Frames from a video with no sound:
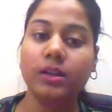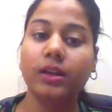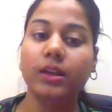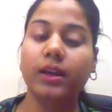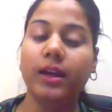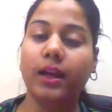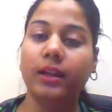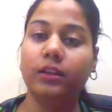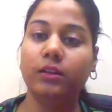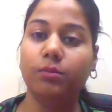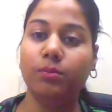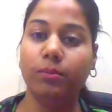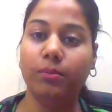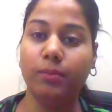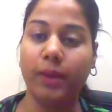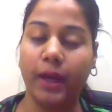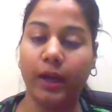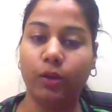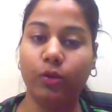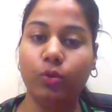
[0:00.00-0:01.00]
and in
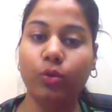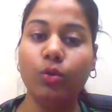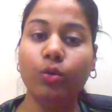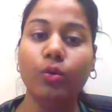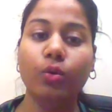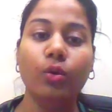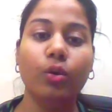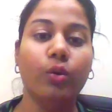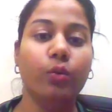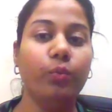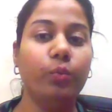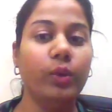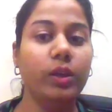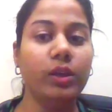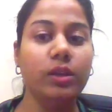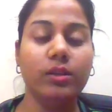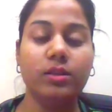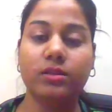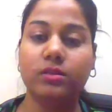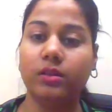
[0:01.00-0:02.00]
macro we
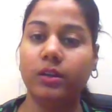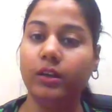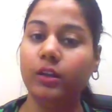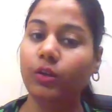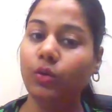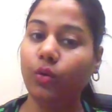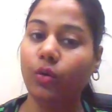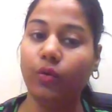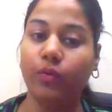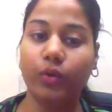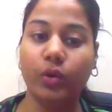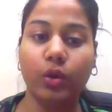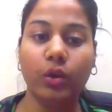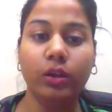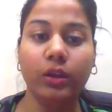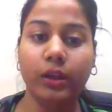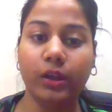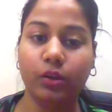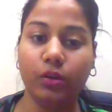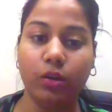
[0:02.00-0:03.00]
study overall
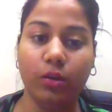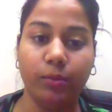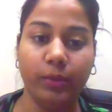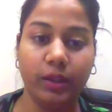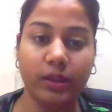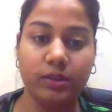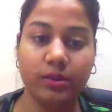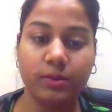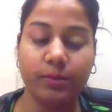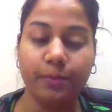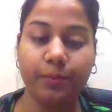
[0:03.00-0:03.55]
economics.